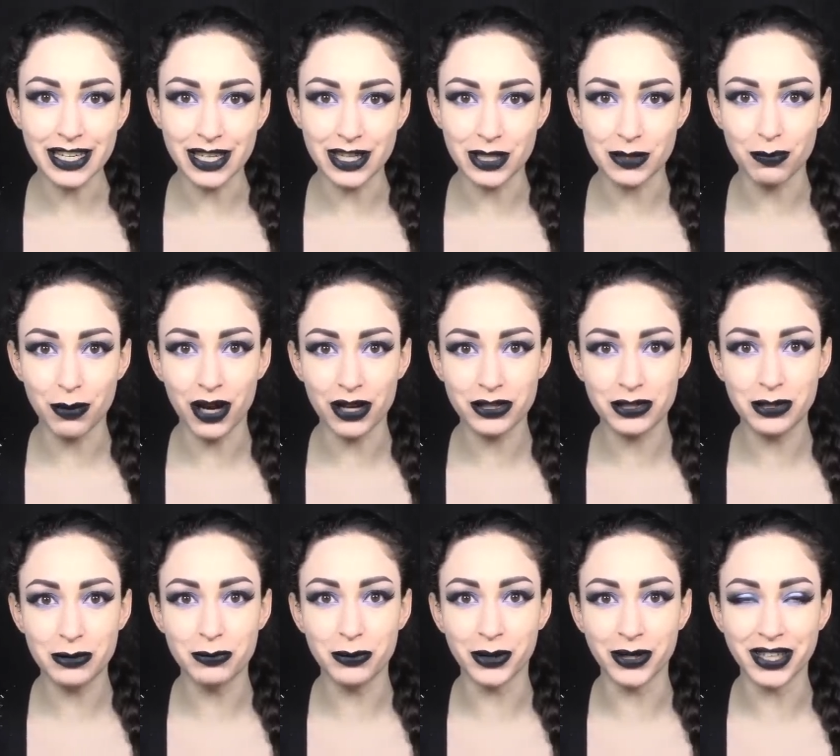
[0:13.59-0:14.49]
I just bought
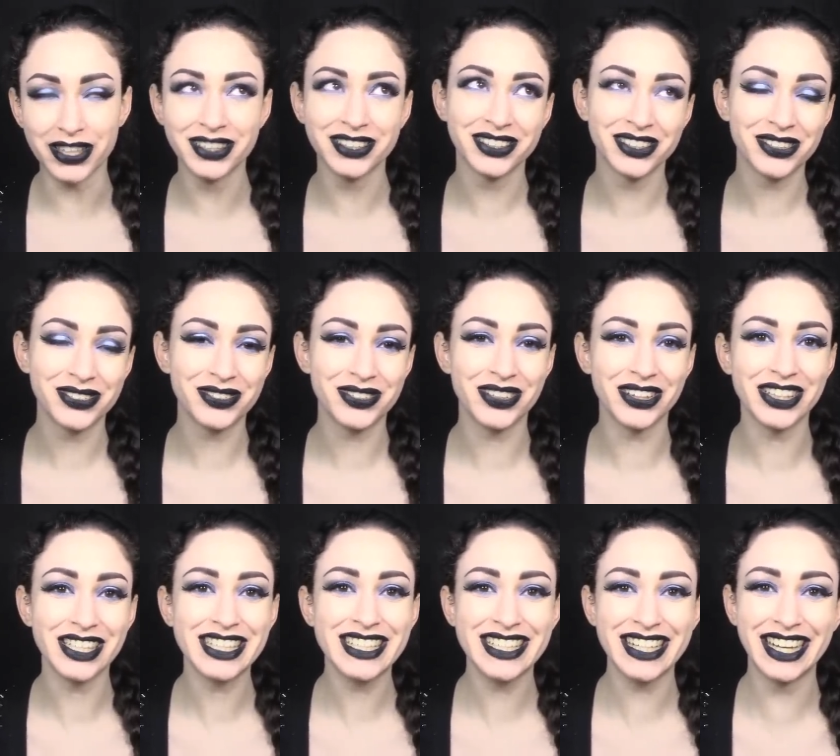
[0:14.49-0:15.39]
two more, of
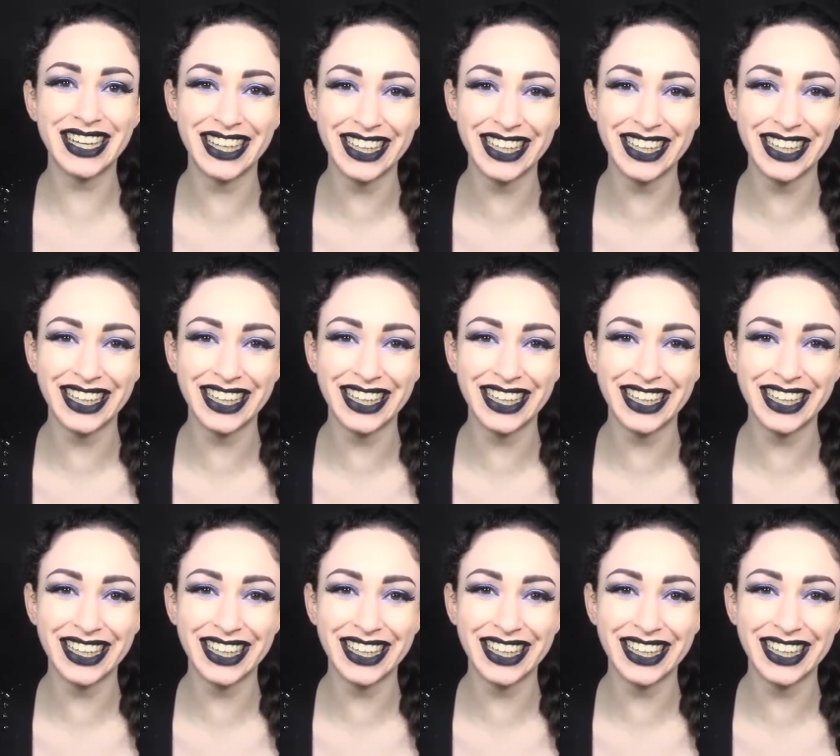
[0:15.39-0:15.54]
course.